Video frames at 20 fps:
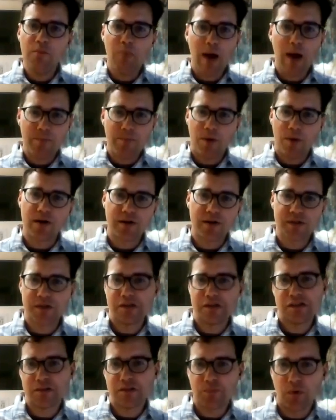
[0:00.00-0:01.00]

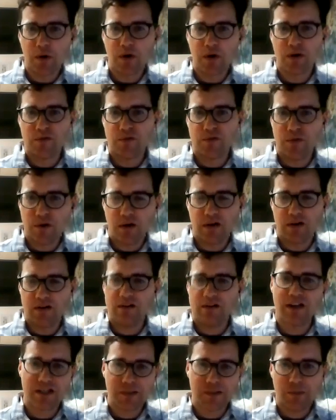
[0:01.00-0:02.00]
bipartisan support
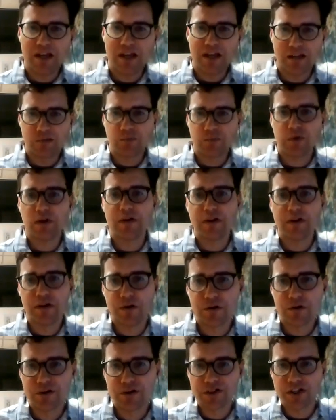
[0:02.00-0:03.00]
for expanding employee
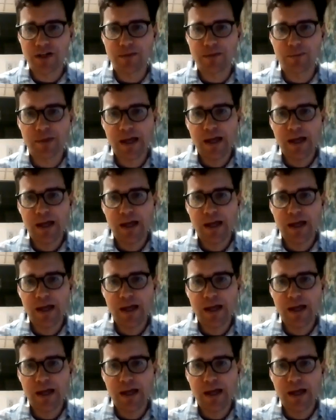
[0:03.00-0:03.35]
ownership.